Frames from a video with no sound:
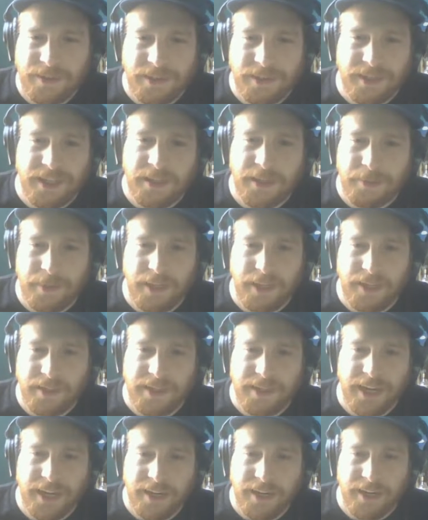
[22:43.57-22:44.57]

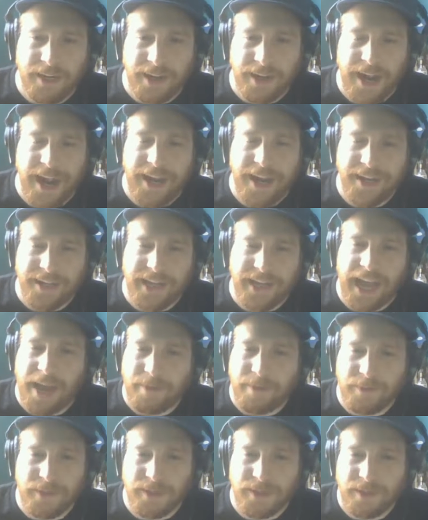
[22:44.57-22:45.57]
debilitated and
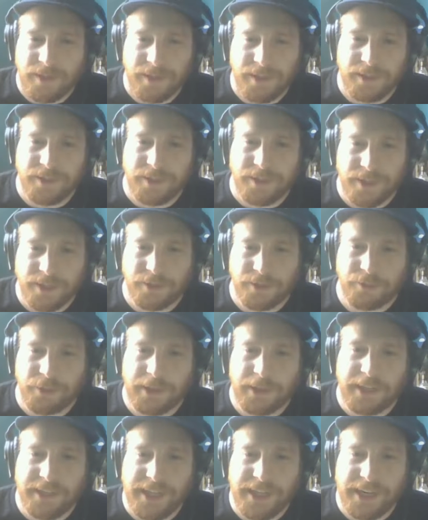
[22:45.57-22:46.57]
handicapped. He's a
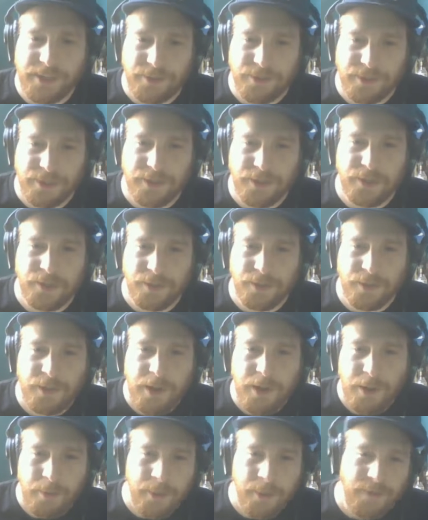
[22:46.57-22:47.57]
really dangerous dude.
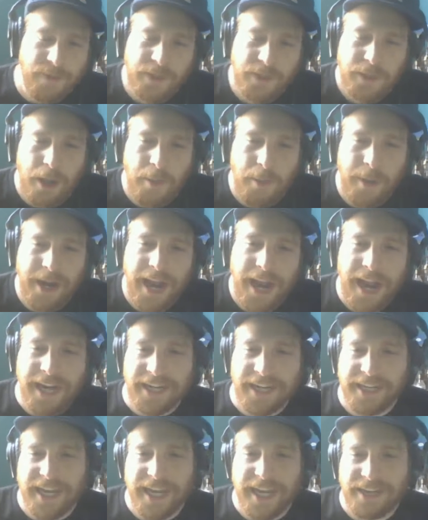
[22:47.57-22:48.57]
But if you saw him on any
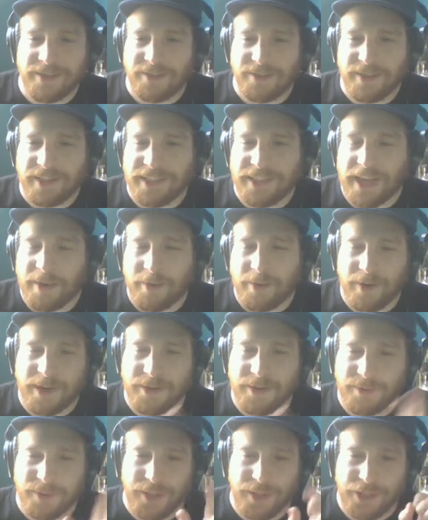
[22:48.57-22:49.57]
day during the time where he
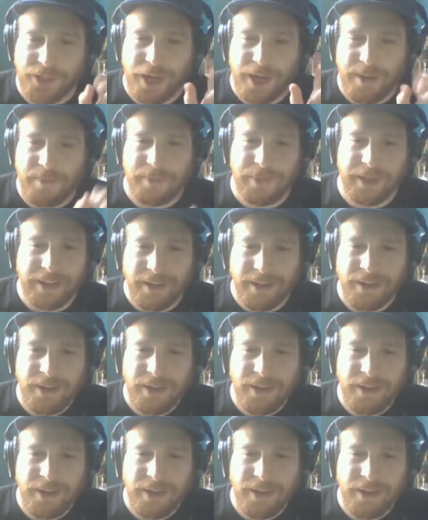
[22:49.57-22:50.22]
was the champion,